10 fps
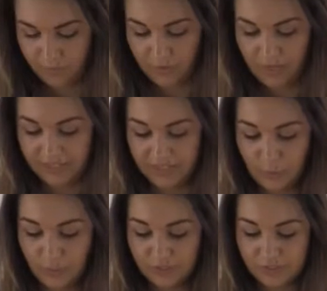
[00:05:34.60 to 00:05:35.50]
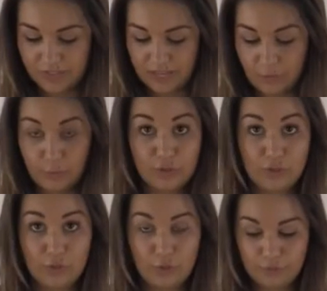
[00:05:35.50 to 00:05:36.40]
Okay, so once they are all
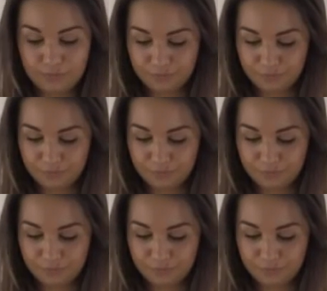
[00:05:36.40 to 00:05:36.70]
secure,